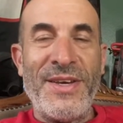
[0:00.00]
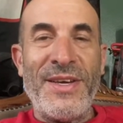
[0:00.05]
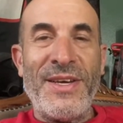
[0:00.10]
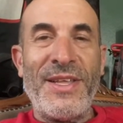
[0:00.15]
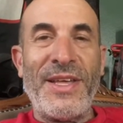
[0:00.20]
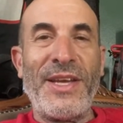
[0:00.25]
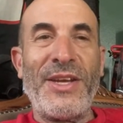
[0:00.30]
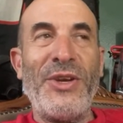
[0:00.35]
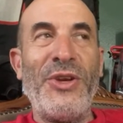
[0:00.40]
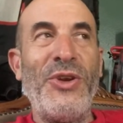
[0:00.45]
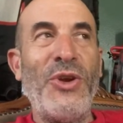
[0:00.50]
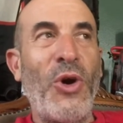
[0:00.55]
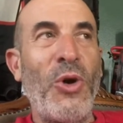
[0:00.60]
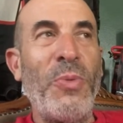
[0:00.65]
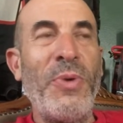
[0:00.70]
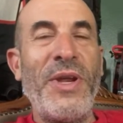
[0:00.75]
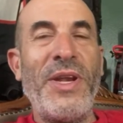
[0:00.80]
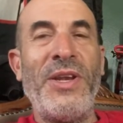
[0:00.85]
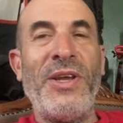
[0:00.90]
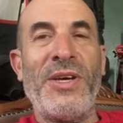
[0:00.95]
Like
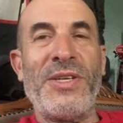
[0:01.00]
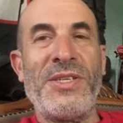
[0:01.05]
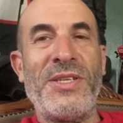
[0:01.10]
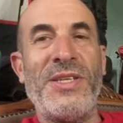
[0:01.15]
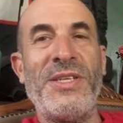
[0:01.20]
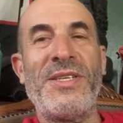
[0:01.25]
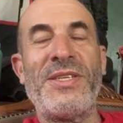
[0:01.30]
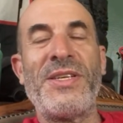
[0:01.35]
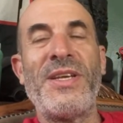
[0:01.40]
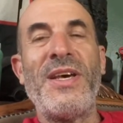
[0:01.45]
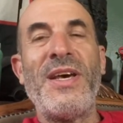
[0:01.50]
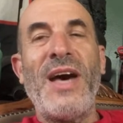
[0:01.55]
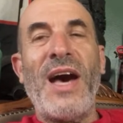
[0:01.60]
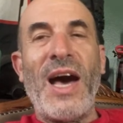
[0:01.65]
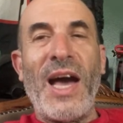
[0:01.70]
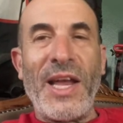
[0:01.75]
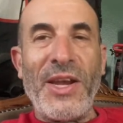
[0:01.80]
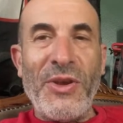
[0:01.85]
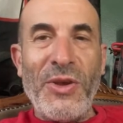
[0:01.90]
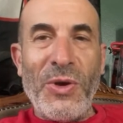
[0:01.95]
nobody does this.
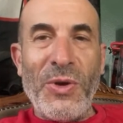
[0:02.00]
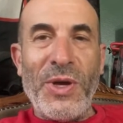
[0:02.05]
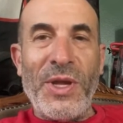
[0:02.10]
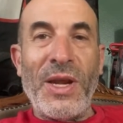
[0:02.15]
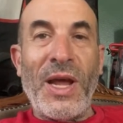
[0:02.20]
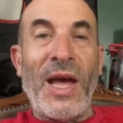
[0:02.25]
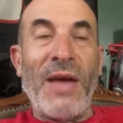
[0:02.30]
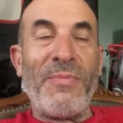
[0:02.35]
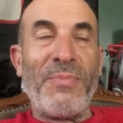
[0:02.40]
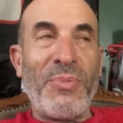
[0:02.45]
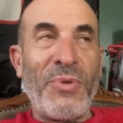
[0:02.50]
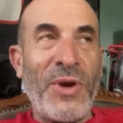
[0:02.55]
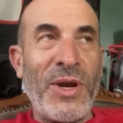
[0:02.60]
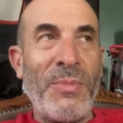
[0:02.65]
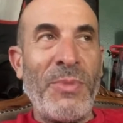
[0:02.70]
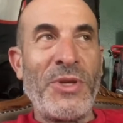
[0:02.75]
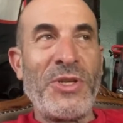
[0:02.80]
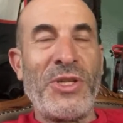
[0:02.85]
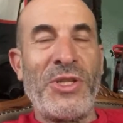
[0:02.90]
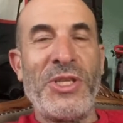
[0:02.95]
I do it. I pretty
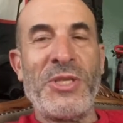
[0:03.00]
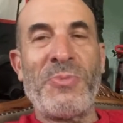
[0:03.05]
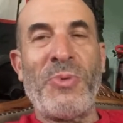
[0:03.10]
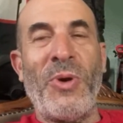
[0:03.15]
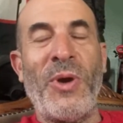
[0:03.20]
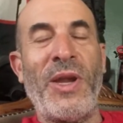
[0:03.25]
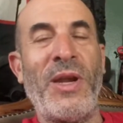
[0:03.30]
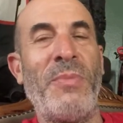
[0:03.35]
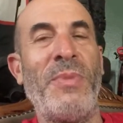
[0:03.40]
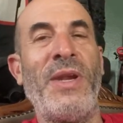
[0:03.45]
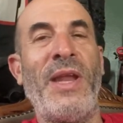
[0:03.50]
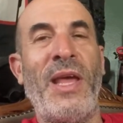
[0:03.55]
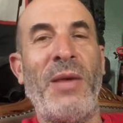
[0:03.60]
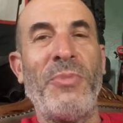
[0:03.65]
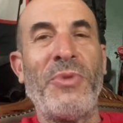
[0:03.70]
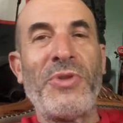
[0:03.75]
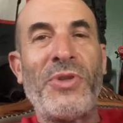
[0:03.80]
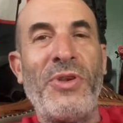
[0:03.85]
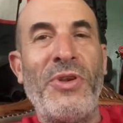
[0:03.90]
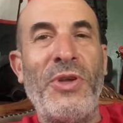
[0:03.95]
much at this point I'm
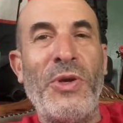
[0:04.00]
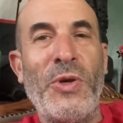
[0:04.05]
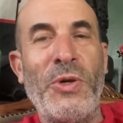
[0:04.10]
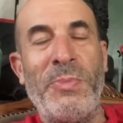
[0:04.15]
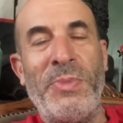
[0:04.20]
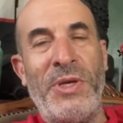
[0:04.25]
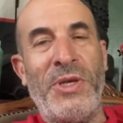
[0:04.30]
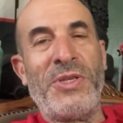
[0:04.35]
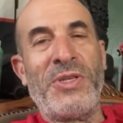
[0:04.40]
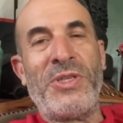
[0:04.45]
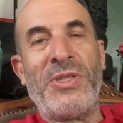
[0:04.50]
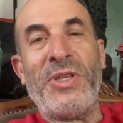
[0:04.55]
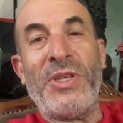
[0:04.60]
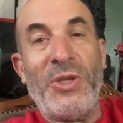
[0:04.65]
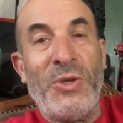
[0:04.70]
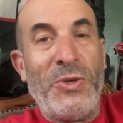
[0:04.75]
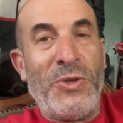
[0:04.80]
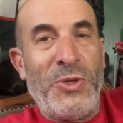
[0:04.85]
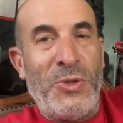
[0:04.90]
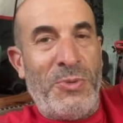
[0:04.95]
enabled to do it because of the
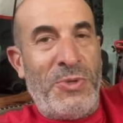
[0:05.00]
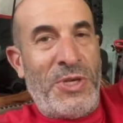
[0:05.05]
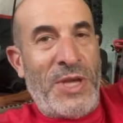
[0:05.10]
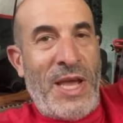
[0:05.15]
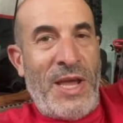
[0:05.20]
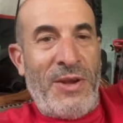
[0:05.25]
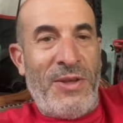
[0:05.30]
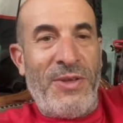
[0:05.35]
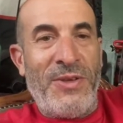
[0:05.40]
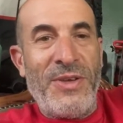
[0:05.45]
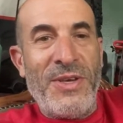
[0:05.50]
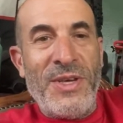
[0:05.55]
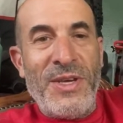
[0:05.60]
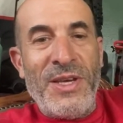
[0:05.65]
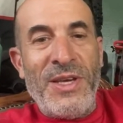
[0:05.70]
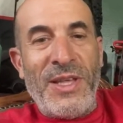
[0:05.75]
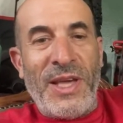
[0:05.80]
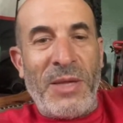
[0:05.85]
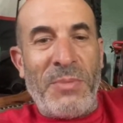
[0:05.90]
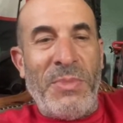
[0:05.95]
YouTube channel.
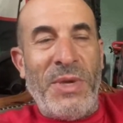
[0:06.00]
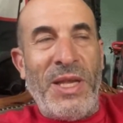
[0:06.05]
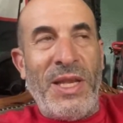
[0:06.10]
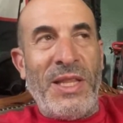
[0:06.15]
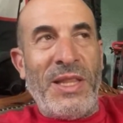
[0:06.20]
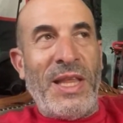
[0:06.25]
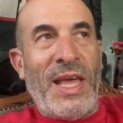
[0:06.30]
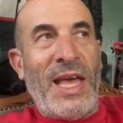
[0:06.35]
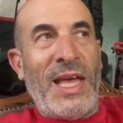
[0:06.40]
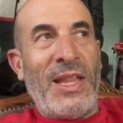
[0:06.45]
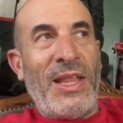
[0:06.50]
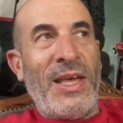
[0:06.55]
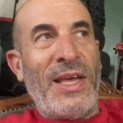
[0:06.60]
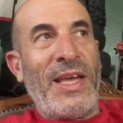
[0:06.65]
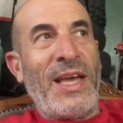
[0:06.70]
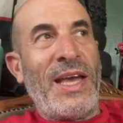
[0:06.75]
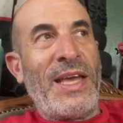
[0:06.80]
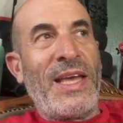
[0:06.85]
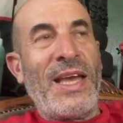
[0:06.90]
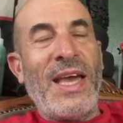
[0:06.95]
Like meaning that like
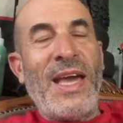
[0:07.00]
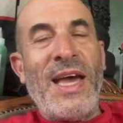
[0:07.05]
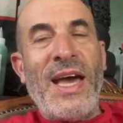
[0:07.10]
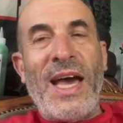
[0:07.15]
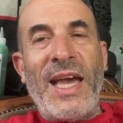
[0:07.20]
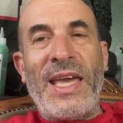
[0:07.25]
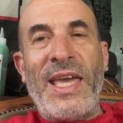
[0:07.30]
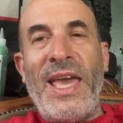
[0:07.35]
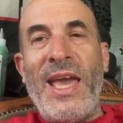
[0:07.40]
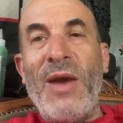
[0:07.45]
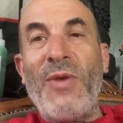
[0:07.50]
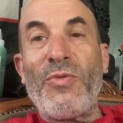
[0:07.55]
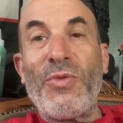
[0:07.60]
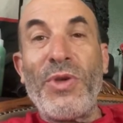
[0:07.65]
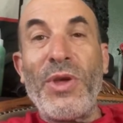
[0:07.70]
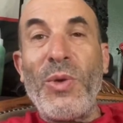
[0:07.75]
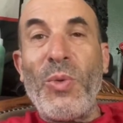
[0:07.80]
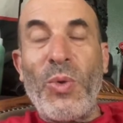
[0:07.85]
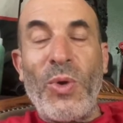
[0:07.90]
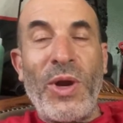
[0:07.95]
I can't really
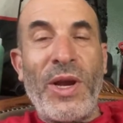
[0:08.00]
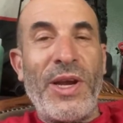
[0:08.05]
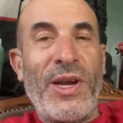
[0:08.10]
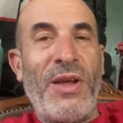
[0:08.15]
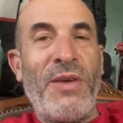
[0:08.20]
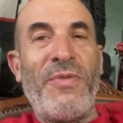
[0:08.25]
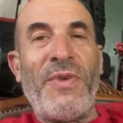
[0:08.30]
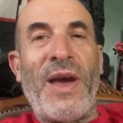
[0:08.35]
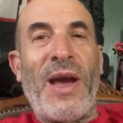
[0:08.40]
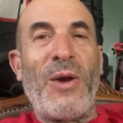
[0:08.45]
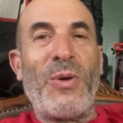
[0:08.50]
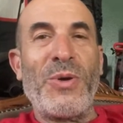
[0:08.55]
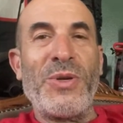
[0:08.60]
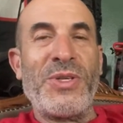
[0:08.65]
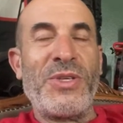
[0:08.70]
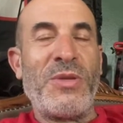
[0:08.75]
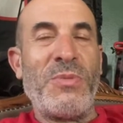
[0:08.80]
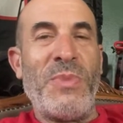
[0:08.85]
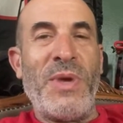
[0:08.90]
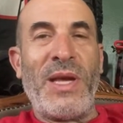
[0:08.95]
work enough hours
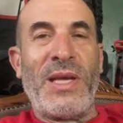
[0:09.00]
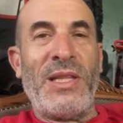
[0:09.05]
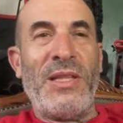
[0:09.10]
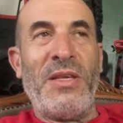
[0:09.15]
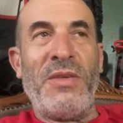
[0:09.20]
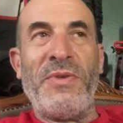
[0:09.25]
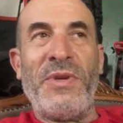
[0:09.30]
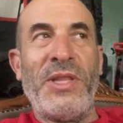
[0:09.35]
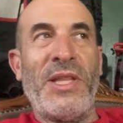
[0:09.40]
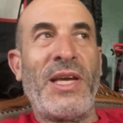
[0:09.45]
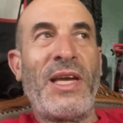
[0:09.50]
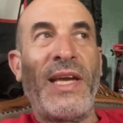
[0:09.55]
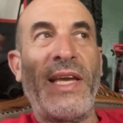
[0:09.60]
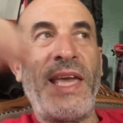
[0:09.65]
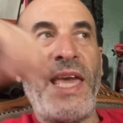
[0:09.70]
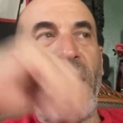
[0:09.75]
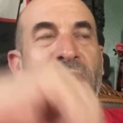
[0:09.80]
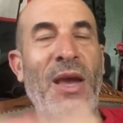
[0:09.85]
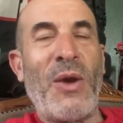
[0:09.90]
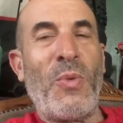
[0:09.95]
to make a living. Like I
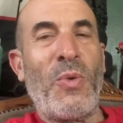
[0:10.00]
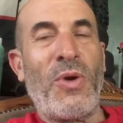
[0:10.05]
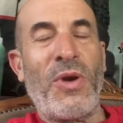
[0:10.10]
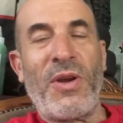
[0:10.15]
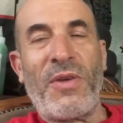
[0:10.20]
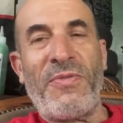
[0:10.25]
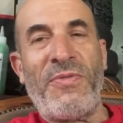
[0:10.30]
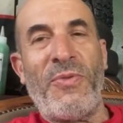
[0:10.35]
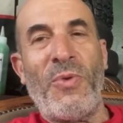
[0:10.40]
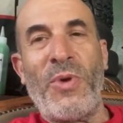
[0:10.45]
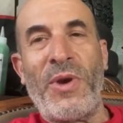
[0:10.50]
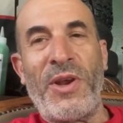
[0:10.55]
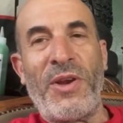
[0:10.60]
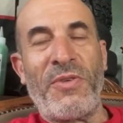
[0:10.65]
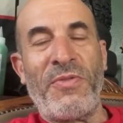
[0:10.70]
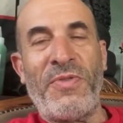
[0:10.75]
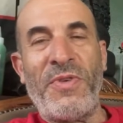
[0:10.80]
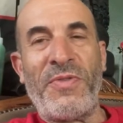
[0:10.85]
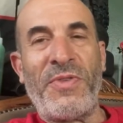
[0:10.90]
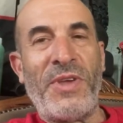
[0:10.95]
can't work 40 or
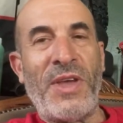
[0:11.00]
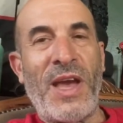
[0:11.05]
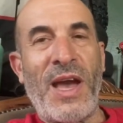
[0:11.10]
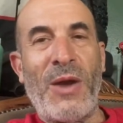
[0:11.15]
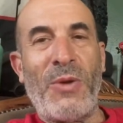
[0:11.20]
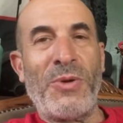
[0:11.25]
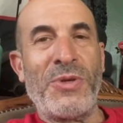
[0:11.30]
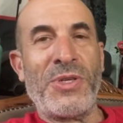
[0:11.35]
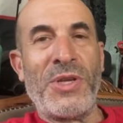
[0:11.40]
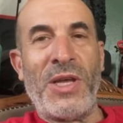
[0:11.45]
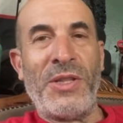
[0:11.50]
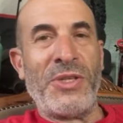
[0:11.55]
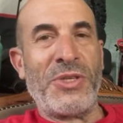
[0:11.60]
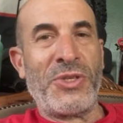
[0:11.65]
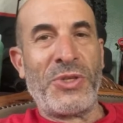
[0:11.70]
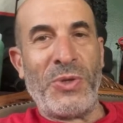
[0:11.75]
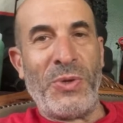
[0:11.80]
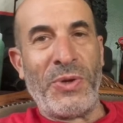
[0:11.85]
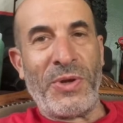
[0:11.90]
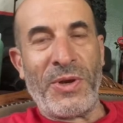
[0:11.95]
50 hours on the
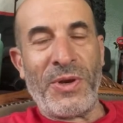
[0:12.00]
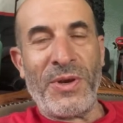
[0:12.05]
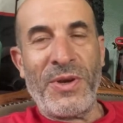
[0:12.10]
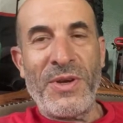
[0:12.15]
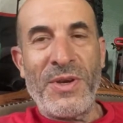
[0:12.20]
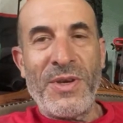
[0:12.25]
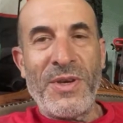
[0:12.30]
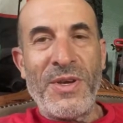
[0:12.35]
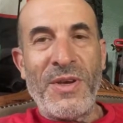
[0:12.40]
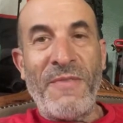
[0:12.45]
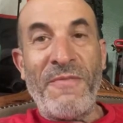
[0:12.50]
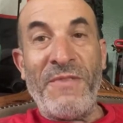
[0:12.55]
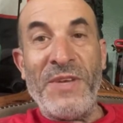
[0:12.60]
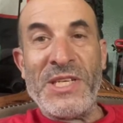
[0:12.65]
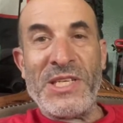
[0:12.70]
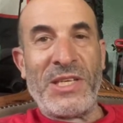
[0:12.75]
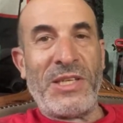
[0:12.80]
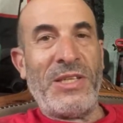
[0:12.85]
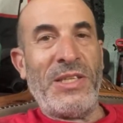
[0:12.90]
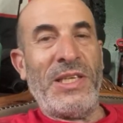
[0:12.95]
scooter
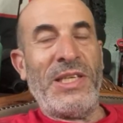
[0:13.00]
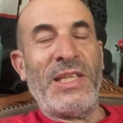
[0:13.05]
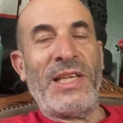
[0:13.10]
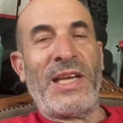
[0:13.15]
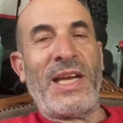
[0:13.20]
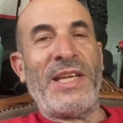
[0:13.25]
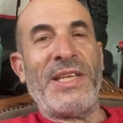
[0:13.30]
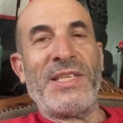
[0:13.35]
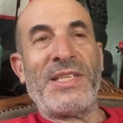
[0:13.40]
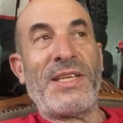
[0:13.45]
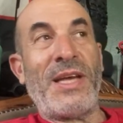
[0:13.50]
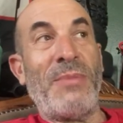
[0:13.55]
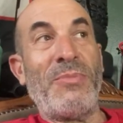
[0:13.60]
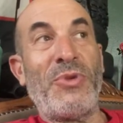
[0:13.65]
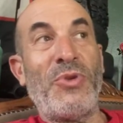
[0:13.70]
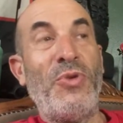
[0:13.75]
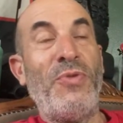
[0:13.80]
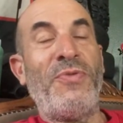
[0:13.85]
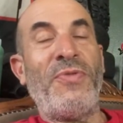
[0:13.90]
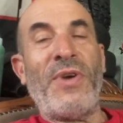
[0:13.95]
physically. Like I'm
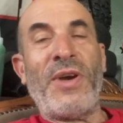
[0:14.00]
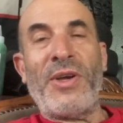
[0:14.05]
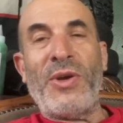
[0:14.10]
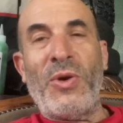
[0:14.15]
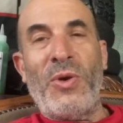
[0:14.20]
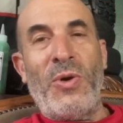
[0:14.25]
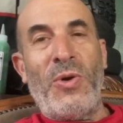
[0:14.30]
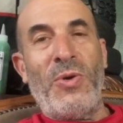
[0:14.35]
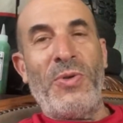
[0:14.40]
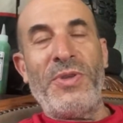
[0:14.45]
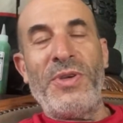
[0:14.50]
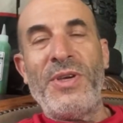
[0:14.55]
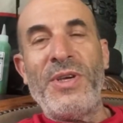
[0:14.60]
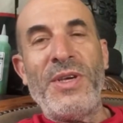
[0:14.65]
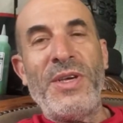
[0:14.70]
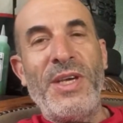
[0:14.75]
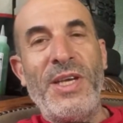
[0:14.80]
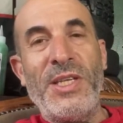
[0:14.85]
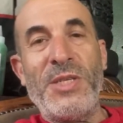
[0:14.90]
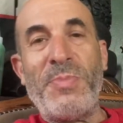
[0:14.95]
too fucking old.
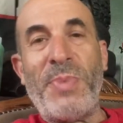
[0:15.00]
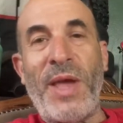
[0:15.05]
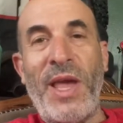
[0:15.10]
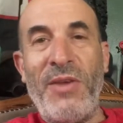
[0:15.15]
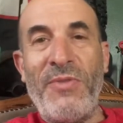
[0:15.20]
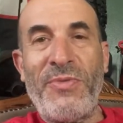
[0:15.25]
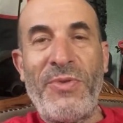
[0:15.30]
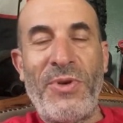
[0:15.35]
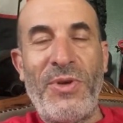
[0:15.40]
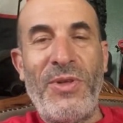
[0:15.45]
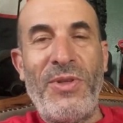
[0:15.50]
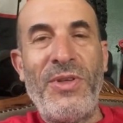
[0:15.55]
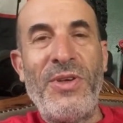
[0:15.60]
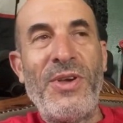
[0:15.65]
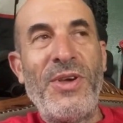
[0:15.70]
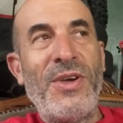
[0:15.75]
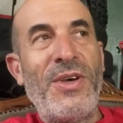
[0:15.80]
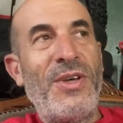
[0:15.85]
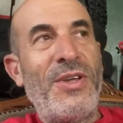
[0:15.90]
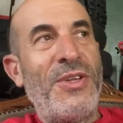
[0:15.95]
It's painful.
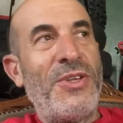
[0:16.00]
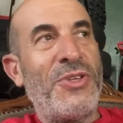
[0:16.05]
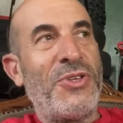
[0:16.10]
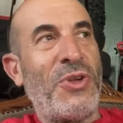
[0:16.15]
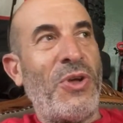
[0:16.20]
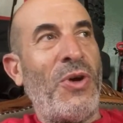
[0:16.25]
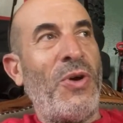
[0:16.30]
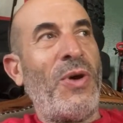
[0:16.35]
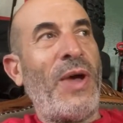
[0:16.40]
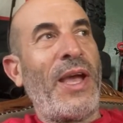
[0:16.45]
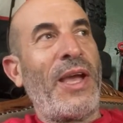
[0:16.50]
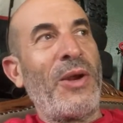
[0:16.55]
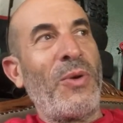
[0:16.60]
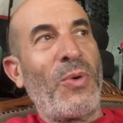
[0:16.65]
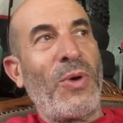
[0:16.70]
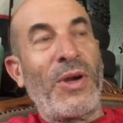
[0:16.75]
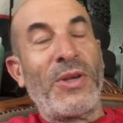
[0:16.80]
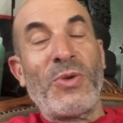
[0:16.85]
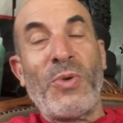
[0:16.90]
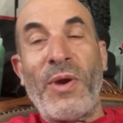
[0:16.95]
So I can
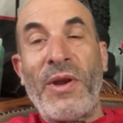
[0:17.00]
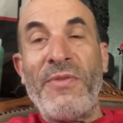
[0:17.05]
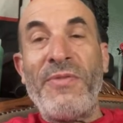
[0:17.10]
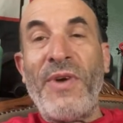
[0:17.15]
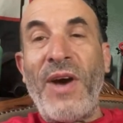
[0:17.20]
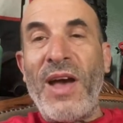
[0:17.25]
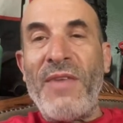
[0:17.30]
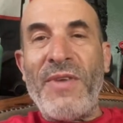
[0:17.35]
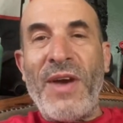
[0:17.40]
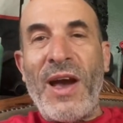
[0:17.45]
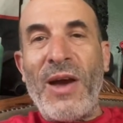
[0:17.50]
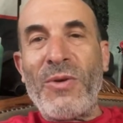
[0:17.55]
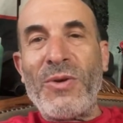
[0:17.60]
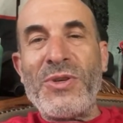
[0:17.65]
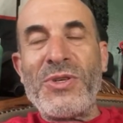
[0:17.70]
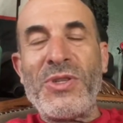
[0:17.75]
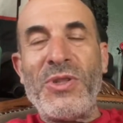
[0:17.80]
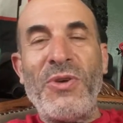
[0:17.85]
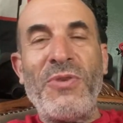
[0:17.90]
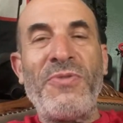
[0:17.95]
work 25
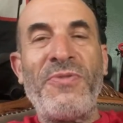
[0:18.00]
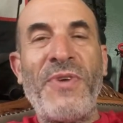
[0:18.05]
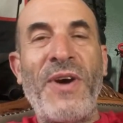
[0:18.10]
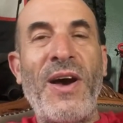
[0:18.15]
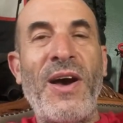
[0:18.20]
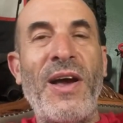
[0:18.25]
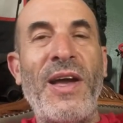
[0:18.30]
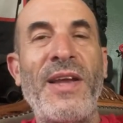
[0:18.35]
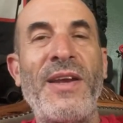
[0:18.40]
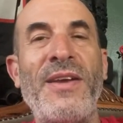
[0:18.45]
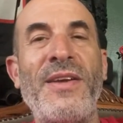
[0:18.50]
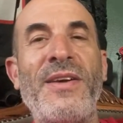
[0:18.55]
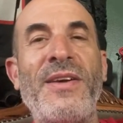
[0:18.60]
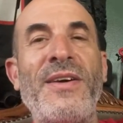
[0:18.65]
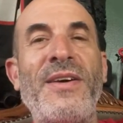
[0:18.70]
hours though fine.